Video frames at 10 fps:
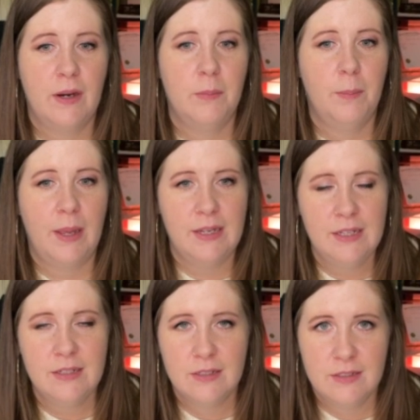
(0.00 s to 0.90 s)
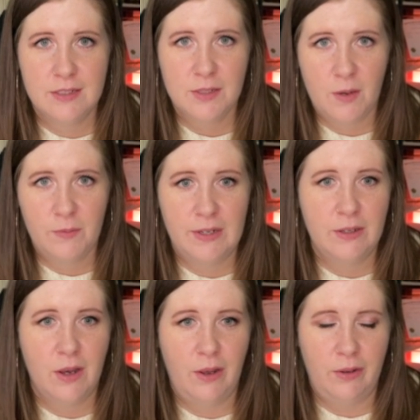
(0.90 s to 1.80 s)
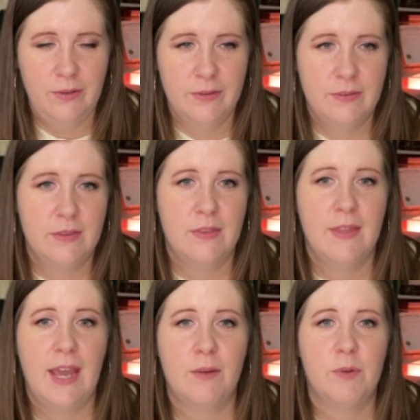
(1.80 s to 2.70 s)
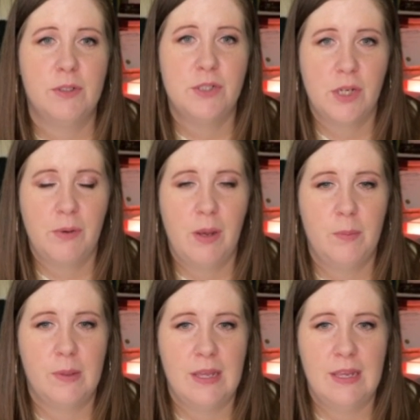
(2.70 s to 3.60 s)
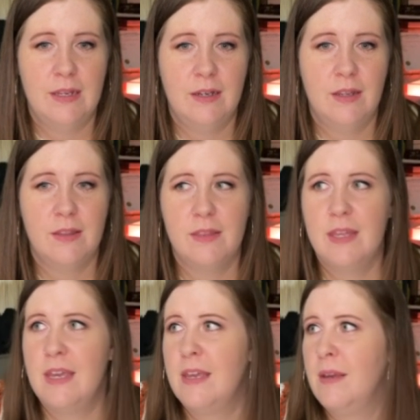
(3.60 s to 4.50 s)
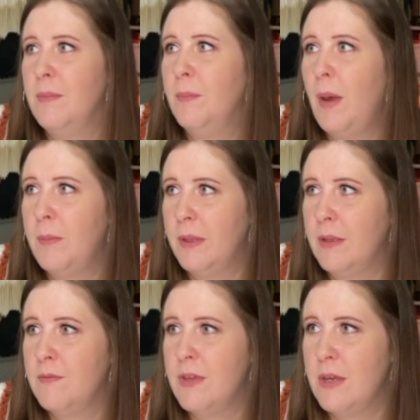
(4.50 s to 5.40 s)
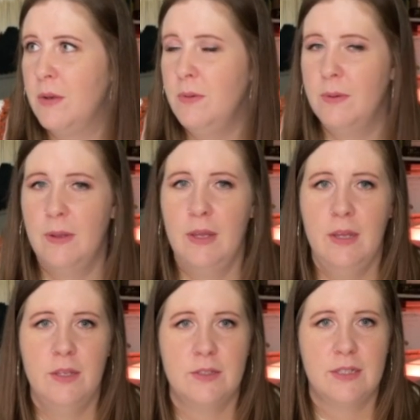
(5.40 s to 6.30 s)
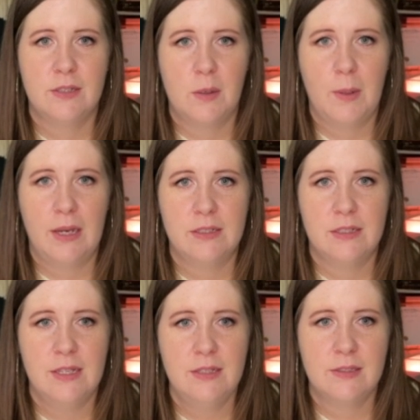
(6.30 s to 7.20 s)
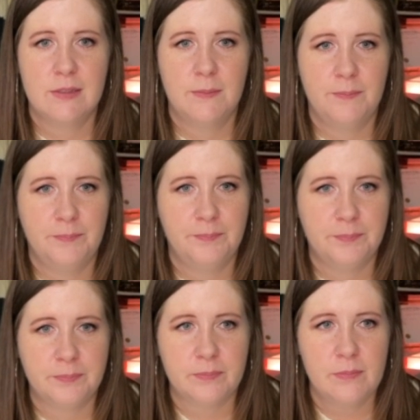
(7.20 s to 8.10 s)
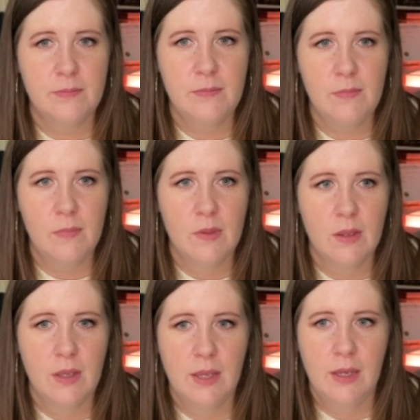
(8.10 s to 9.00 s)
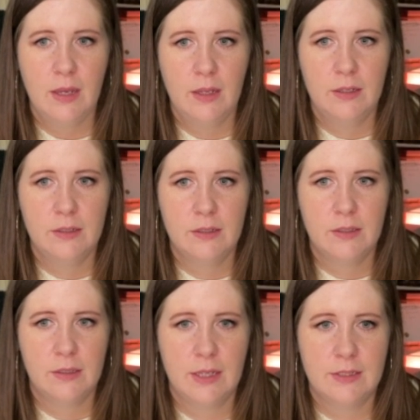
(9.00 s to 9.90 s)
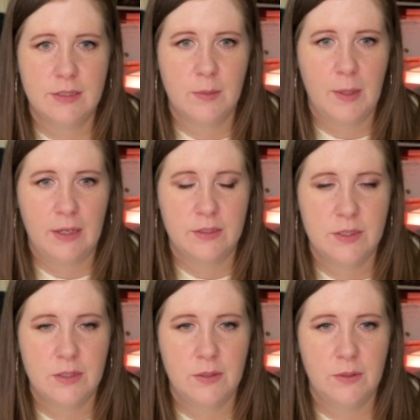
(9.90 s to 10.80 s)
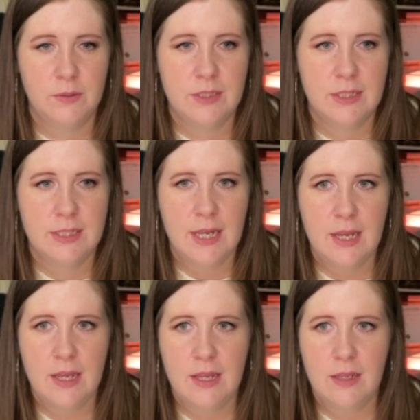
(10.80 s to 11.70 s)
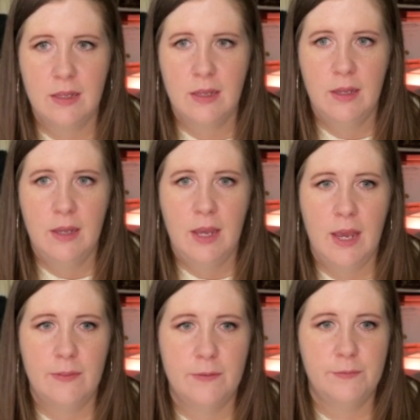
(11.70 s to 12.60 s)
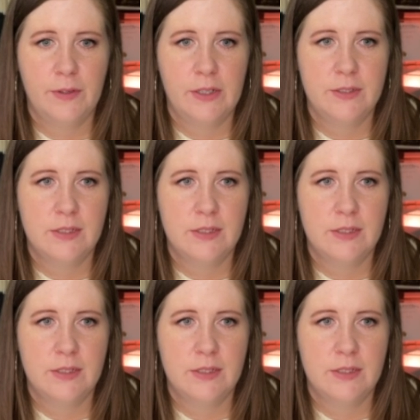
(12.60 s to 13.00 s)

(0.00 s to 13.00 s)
embedded discovery call that will show up in the public view. So let's go back to this and let's go back to today and the first